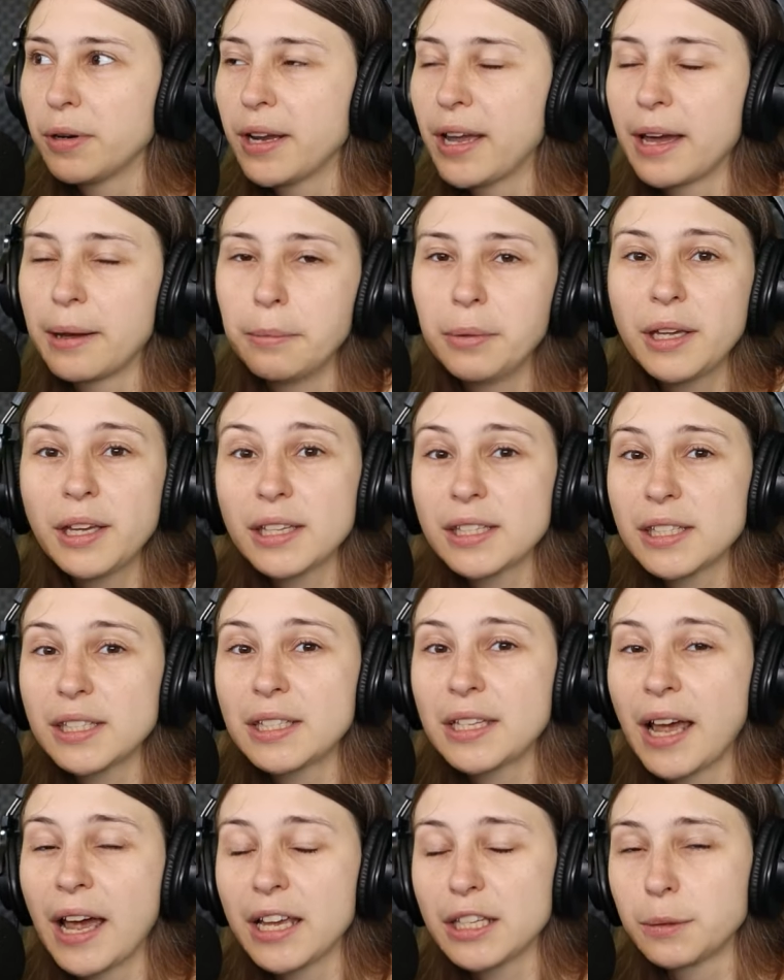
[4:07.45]
again because
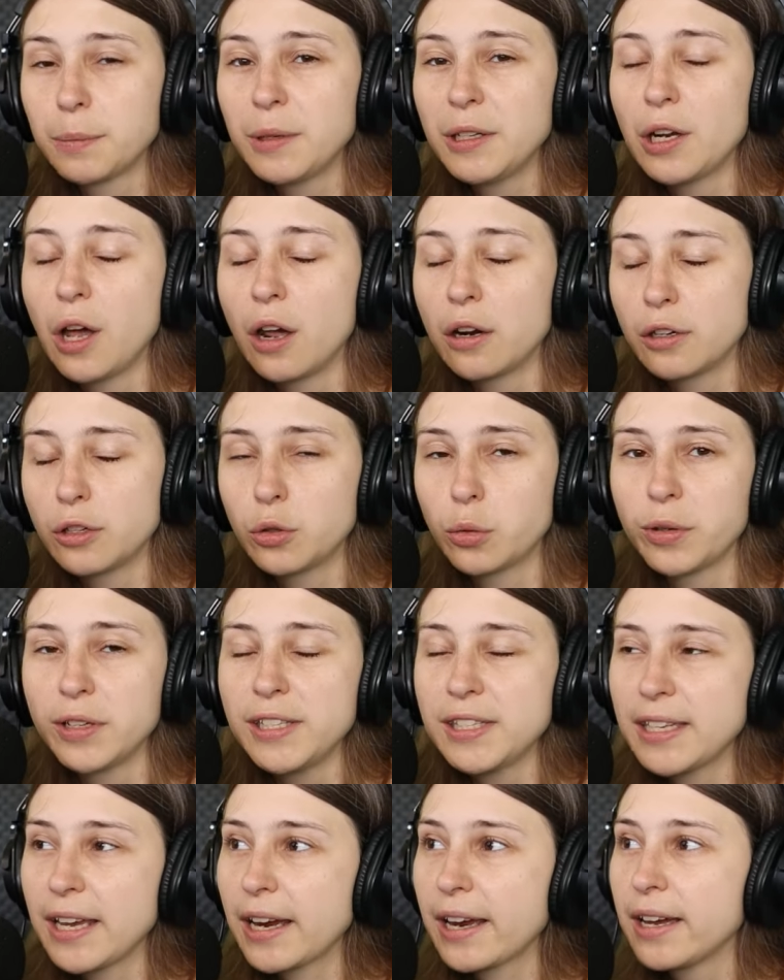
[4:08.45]
it has been
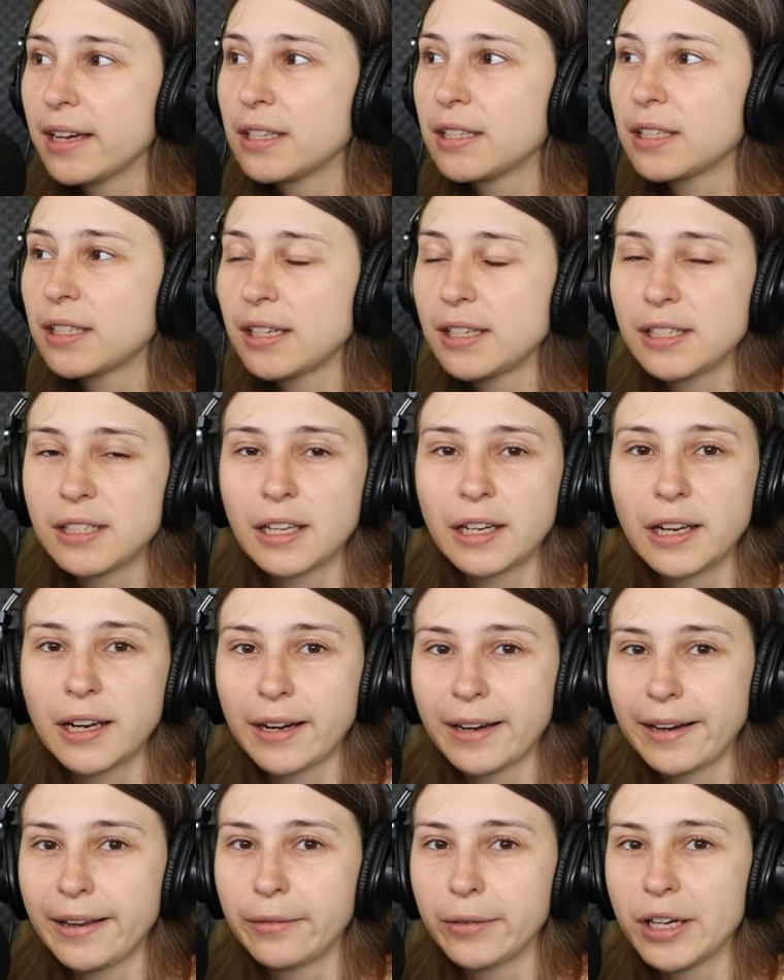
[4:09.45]
120 seconds. It's going to
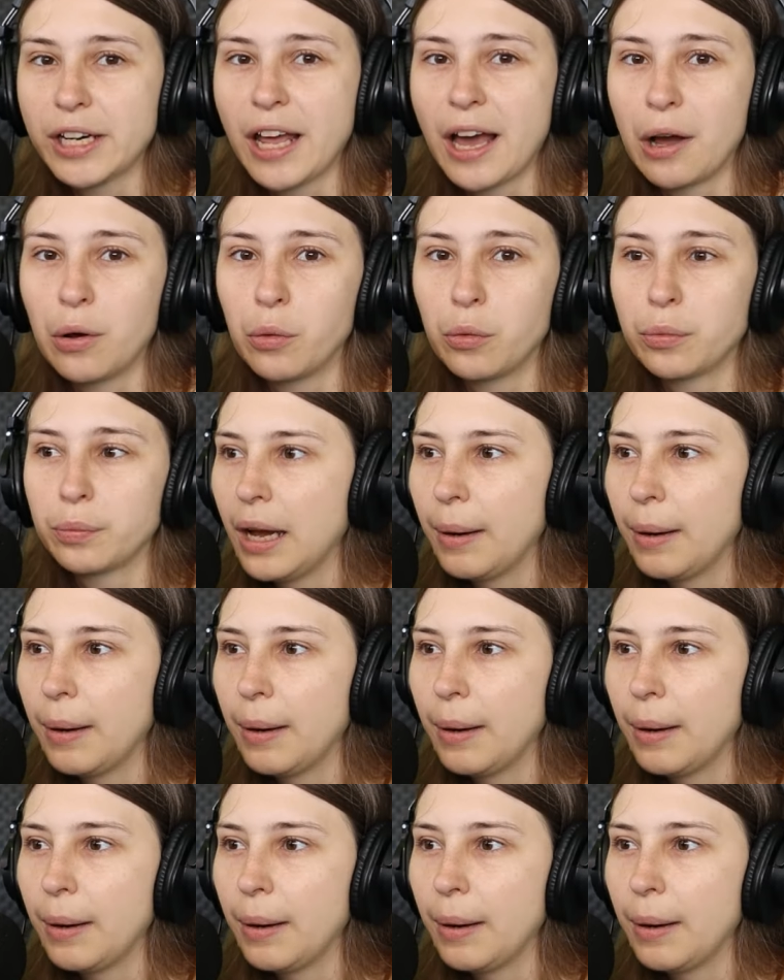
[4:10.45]
clear it out.